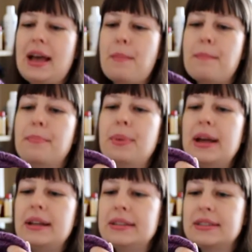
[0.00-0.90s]
a
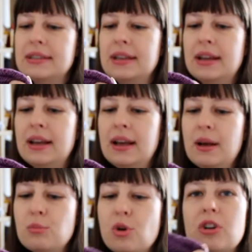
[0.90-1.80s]
bit
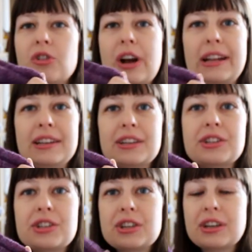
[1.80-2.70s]
more
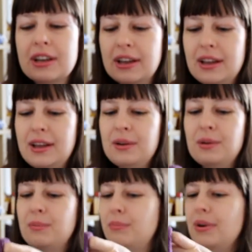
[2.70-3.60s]
reddish,
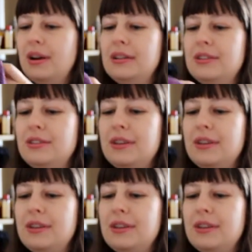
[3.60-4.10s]
but you